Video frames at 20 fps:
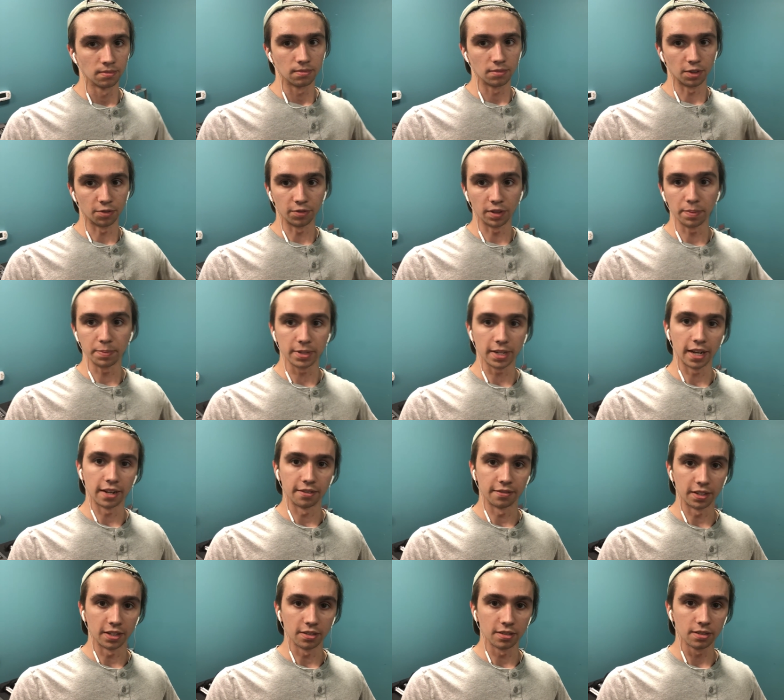the flip side
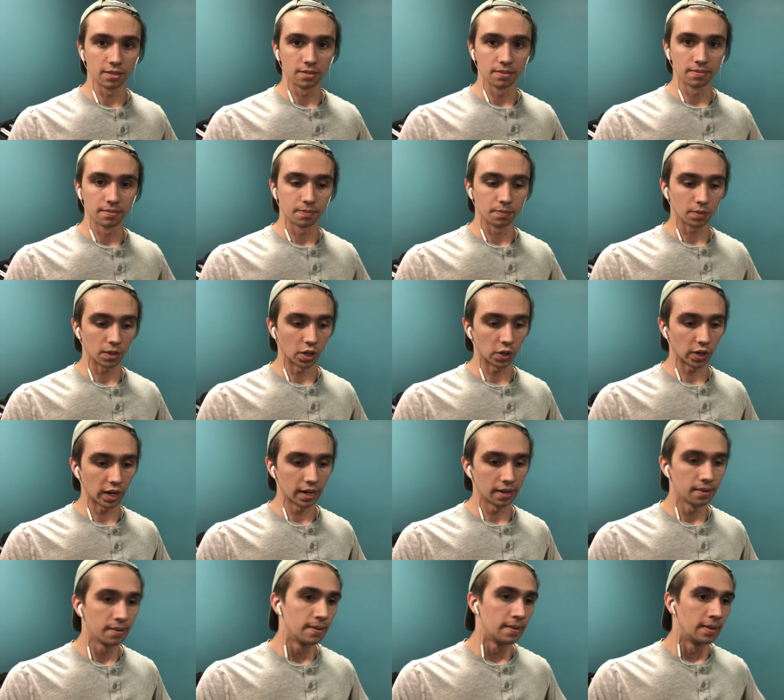of this,
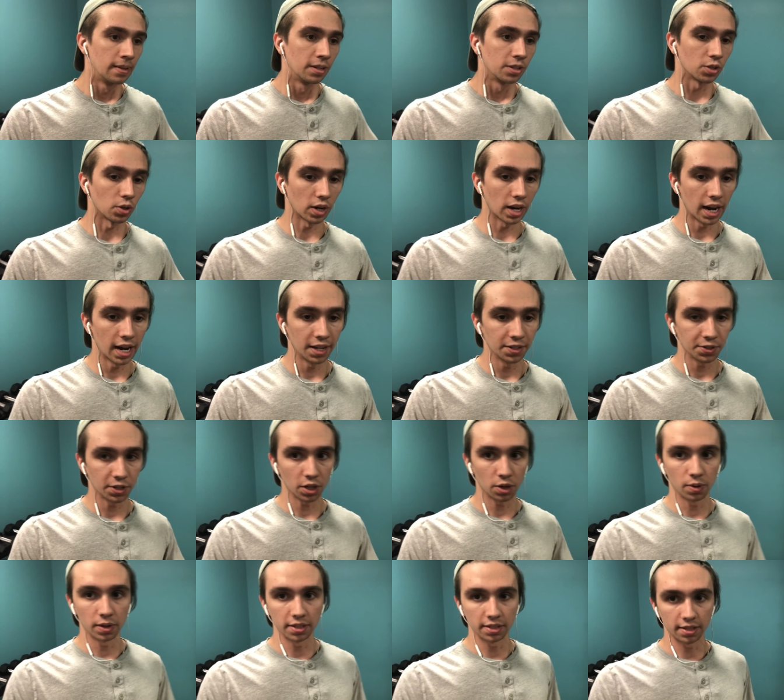okay? So
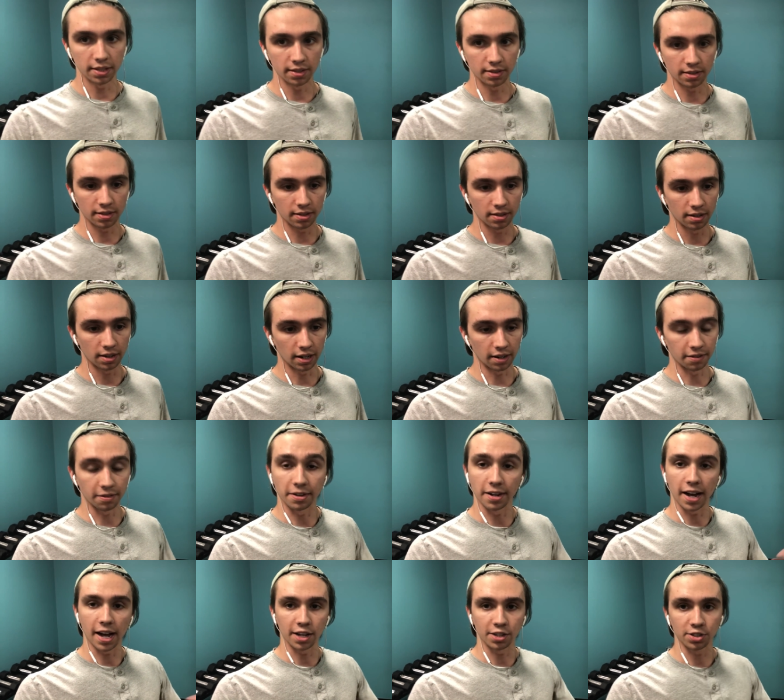consequences of
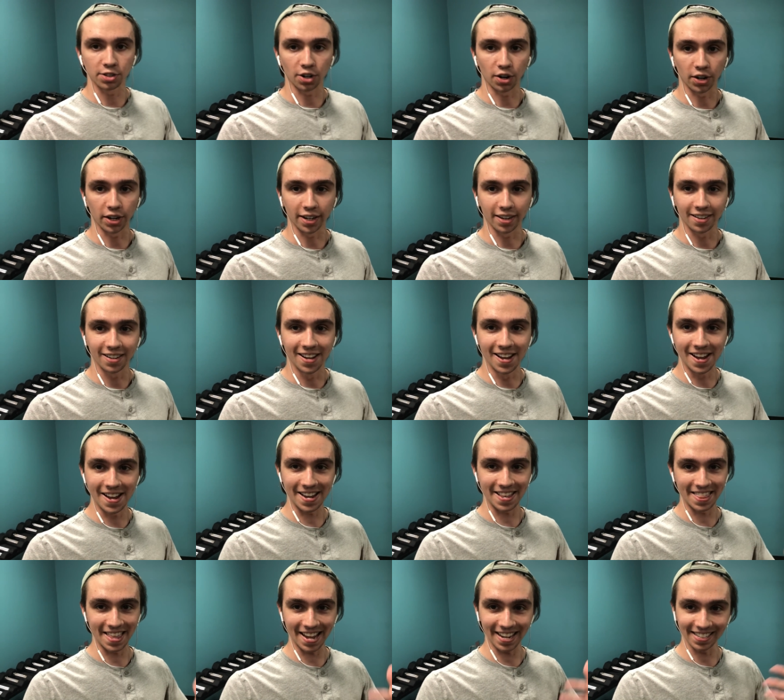not starting.
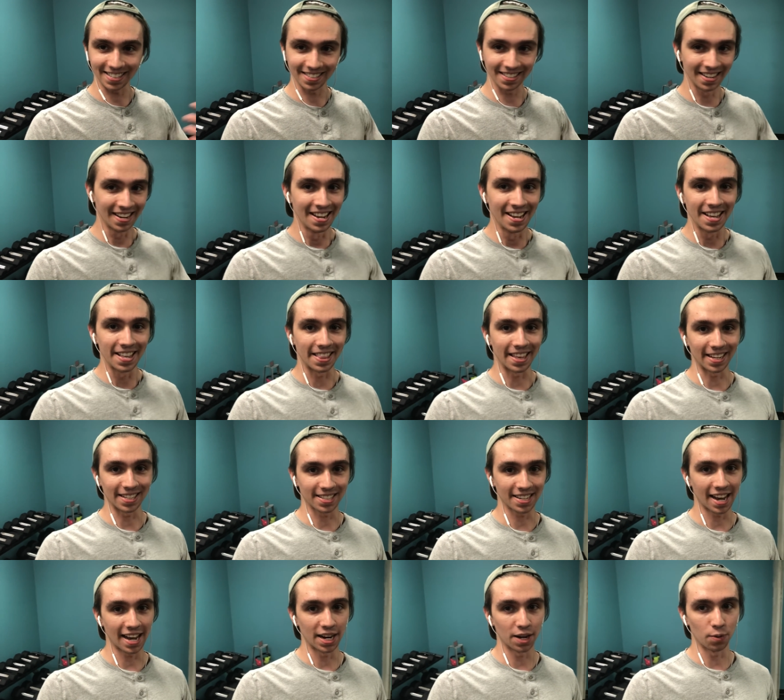And that's
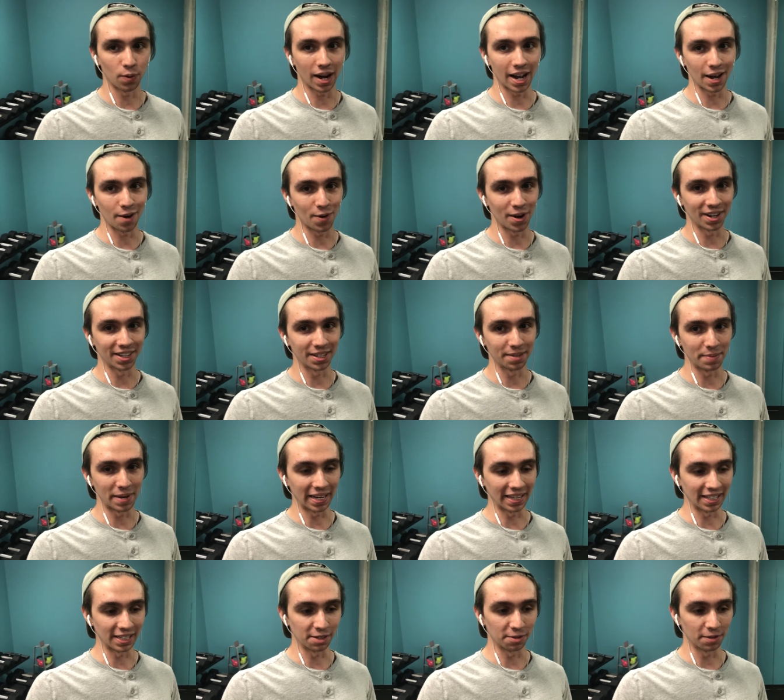kind of why I wanted to
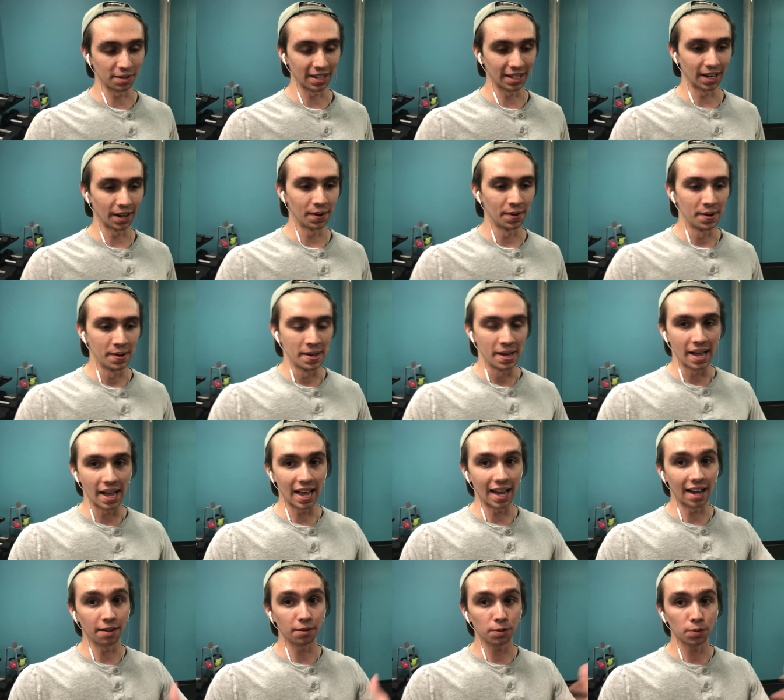make this video.
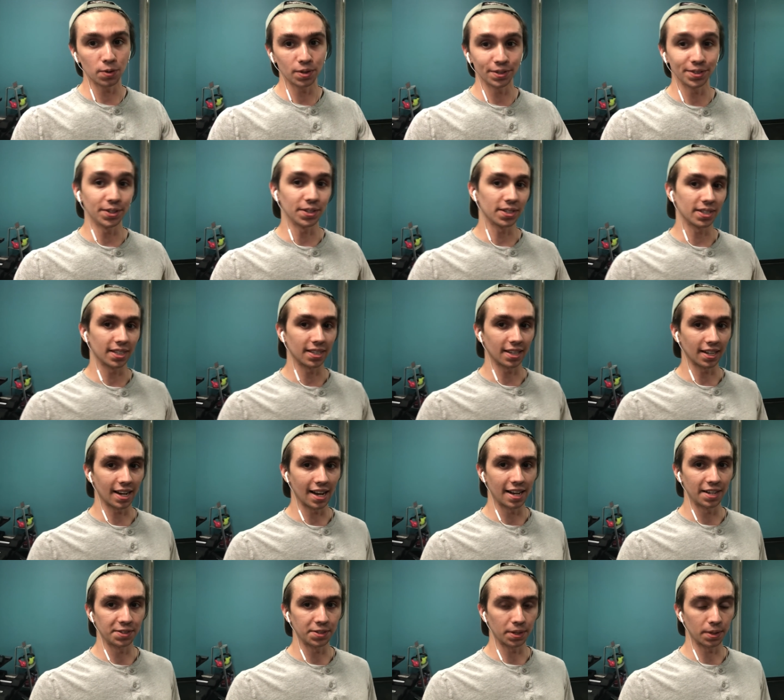Everyone looks at the
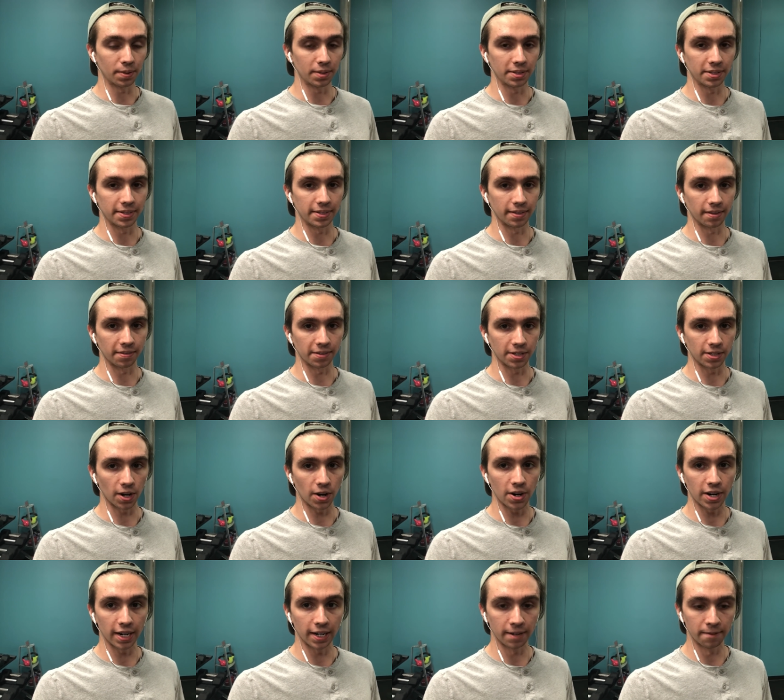consequences of
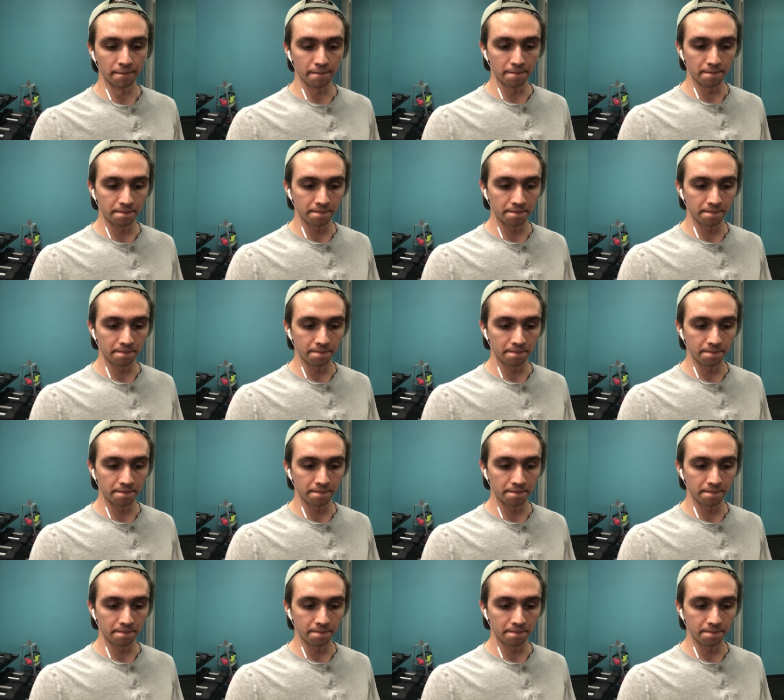starting,